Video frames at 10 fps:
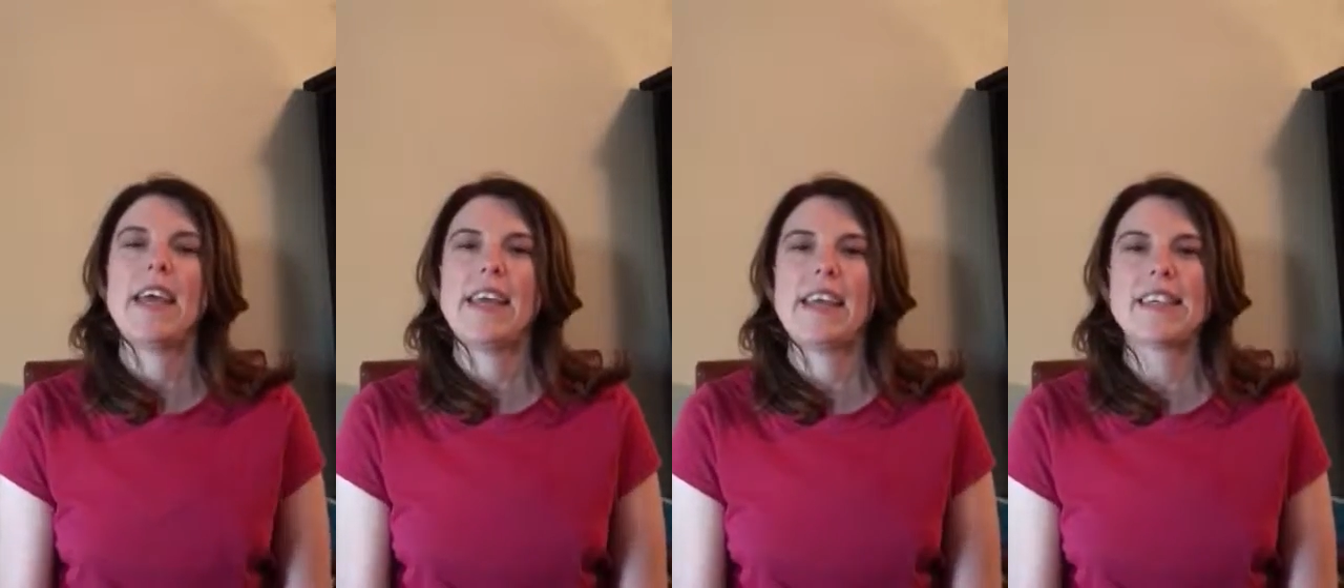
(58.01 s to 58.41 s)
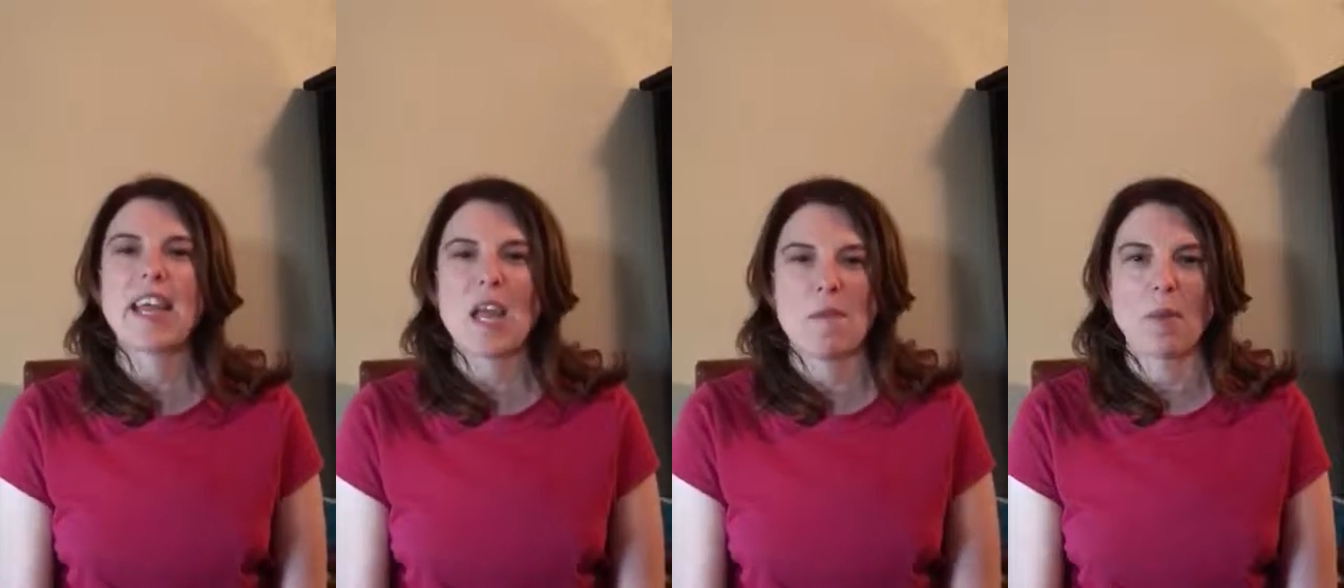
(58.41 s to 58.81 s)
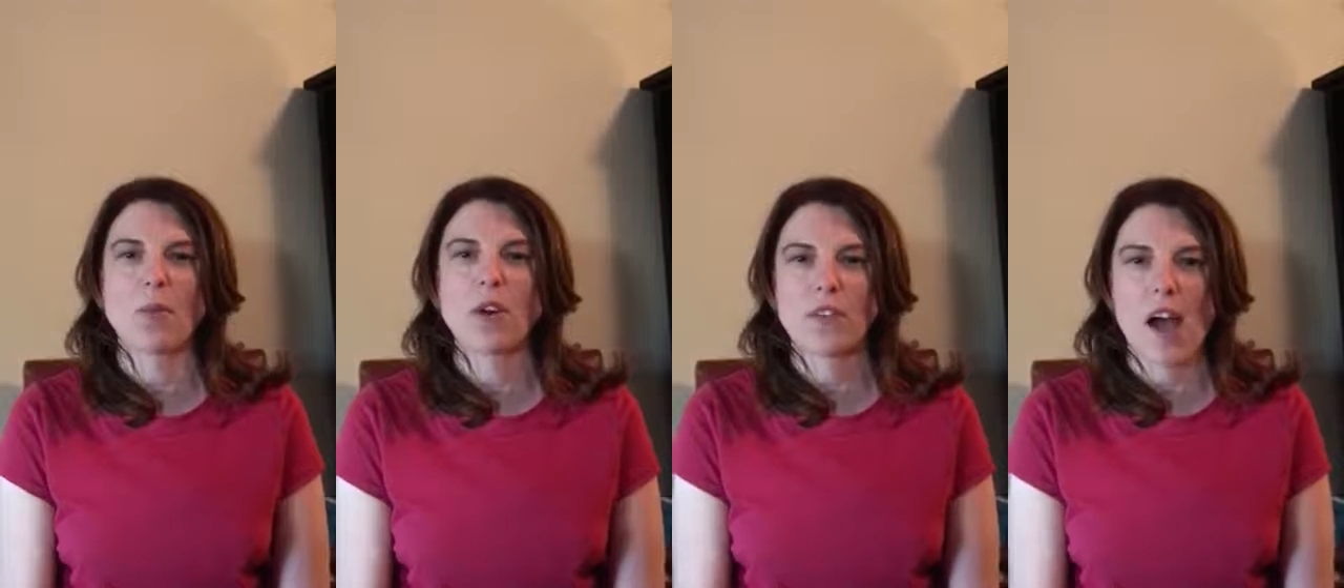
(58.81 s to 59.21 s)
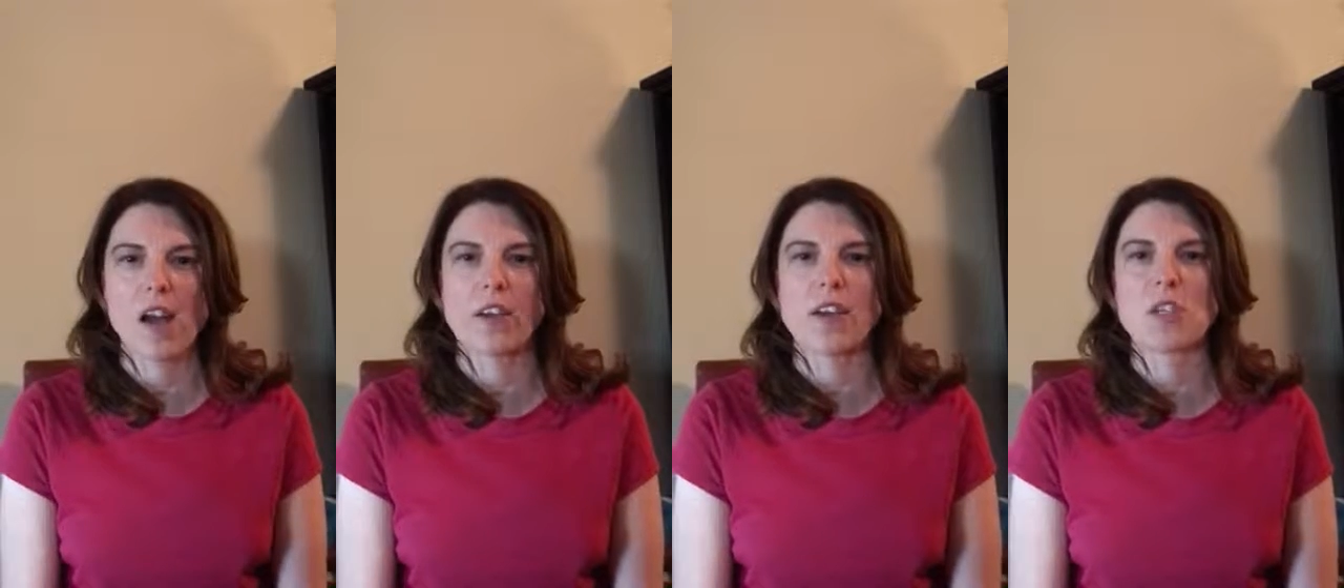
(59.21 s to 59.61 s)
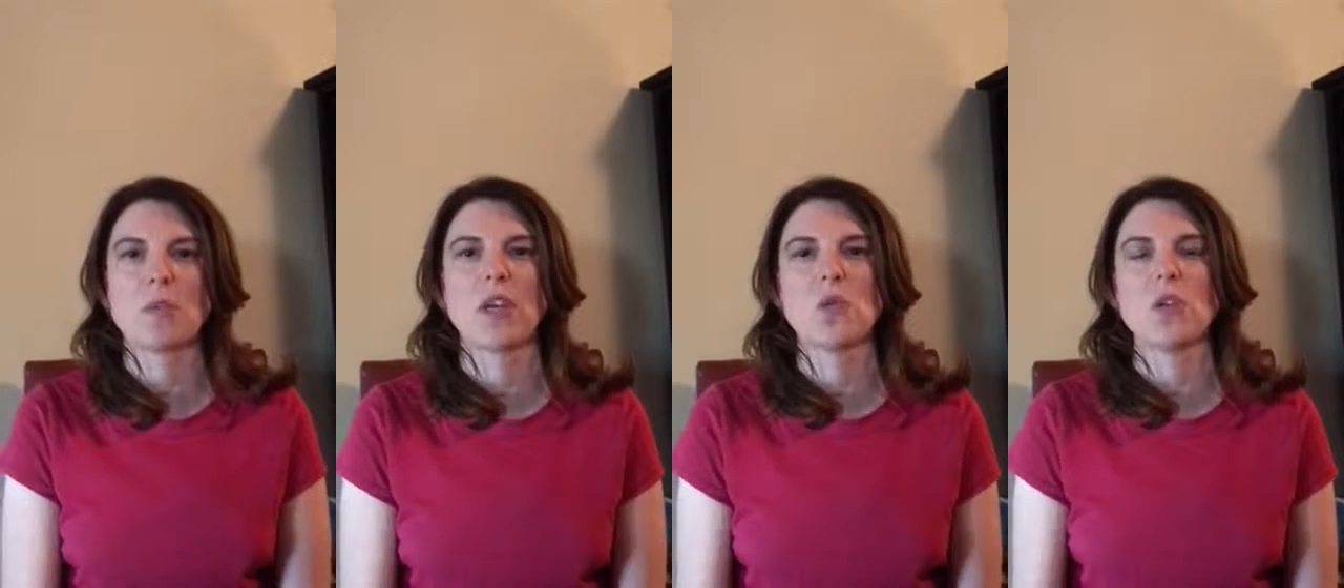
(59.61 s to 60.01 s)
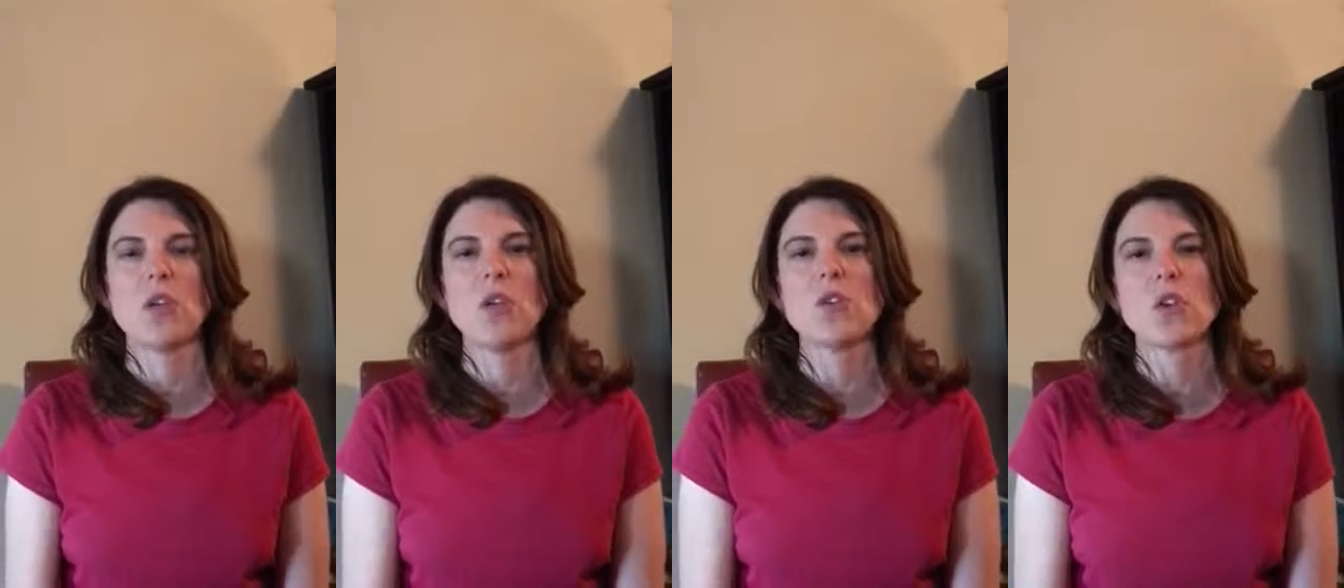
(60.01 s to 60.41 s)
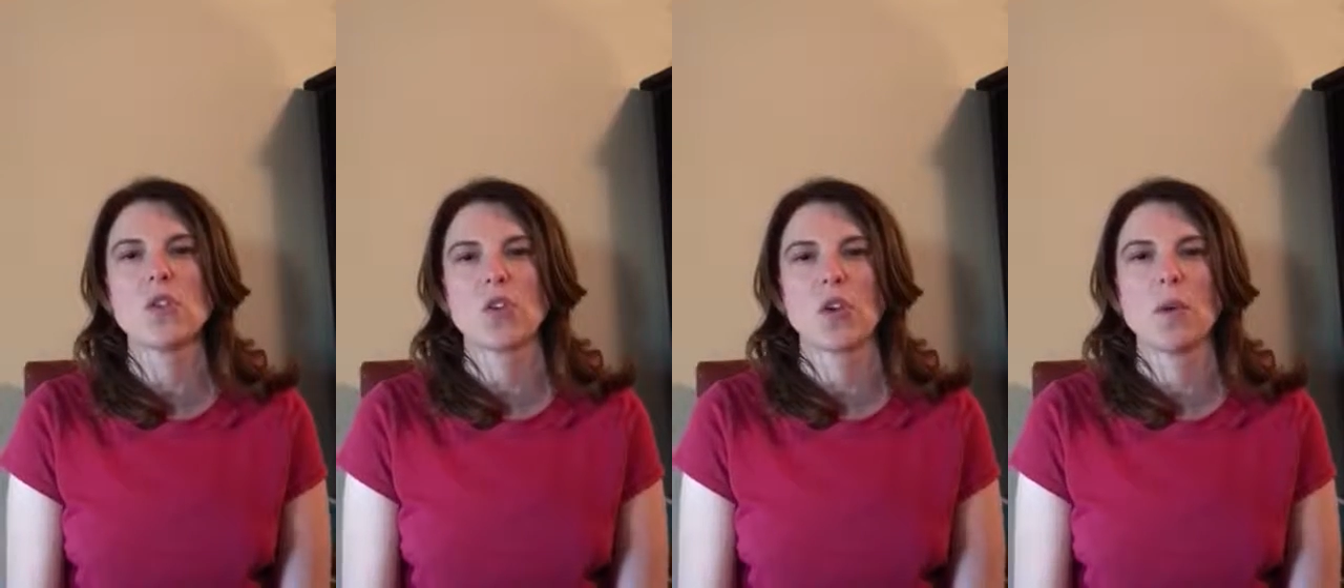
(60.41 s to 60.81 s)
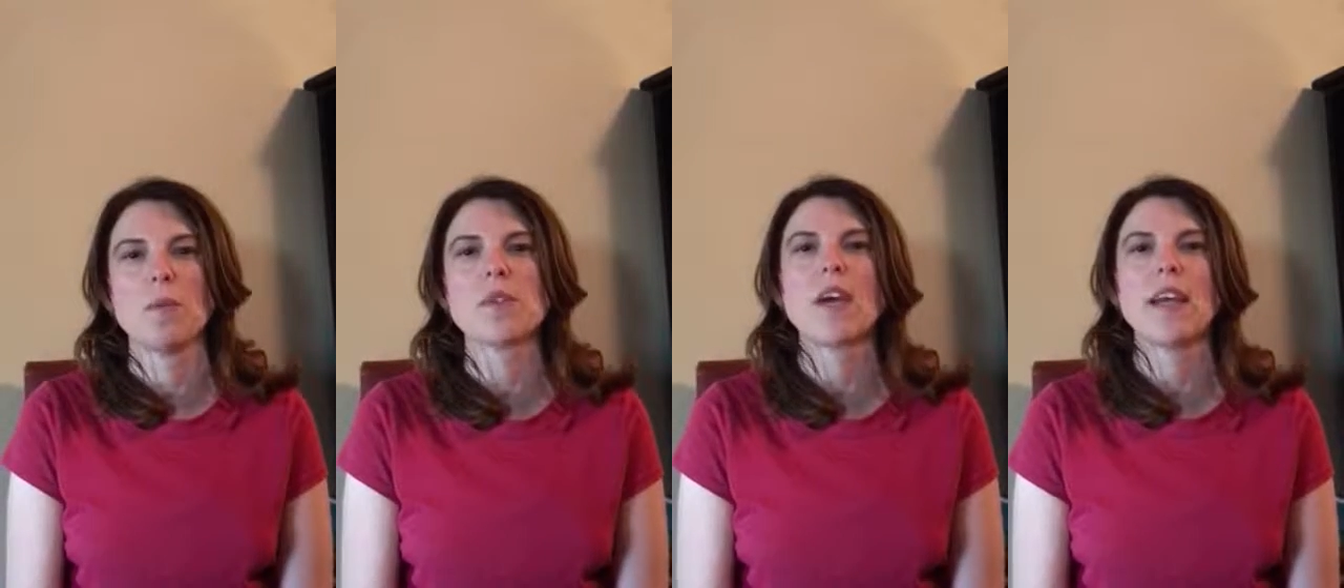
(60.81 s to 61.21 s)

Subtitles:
is a member of Congress, because we use those terms,